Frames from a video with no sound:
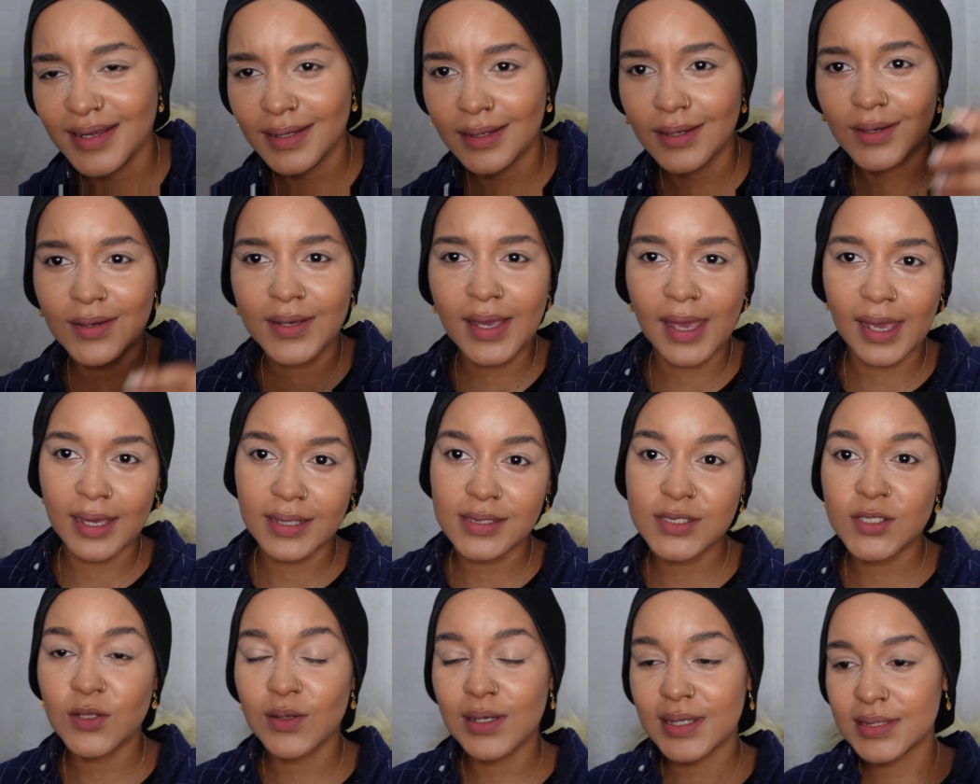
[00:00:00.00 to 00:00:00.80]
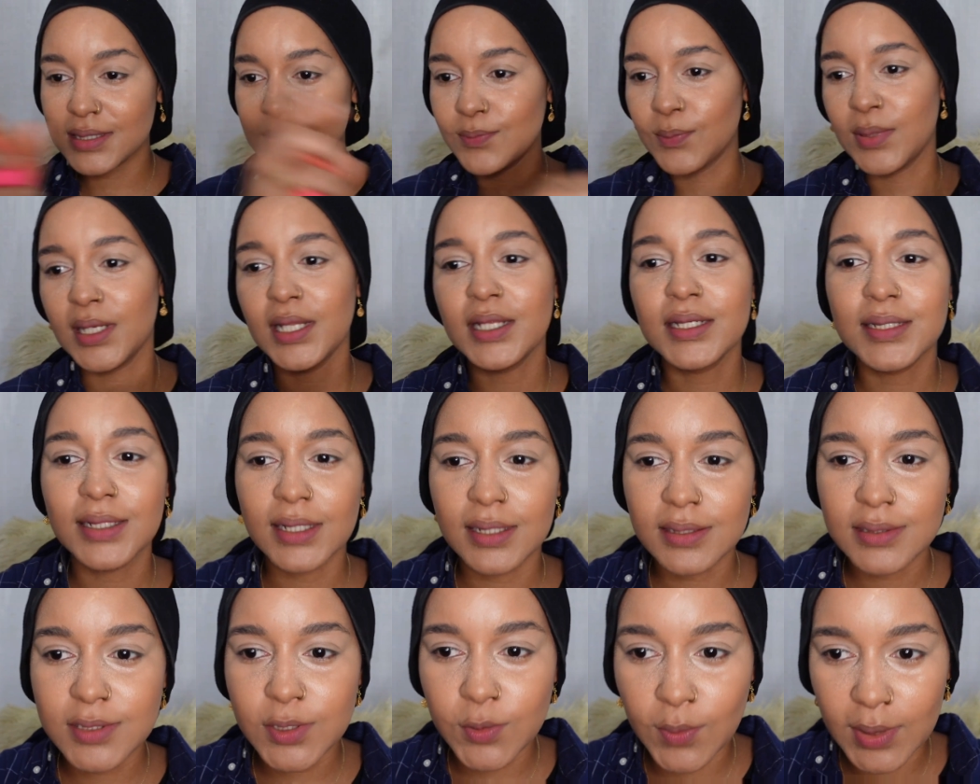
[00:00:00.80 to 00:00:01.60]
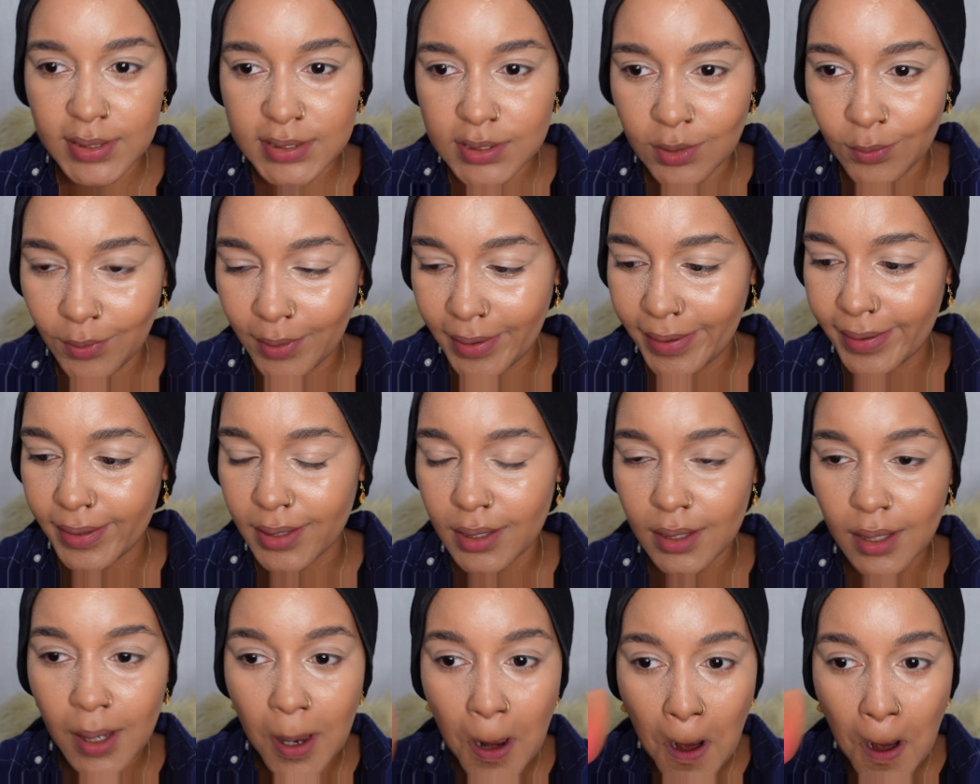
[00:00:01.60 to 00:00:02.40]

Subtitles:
Okay, so let's blend the sweat away.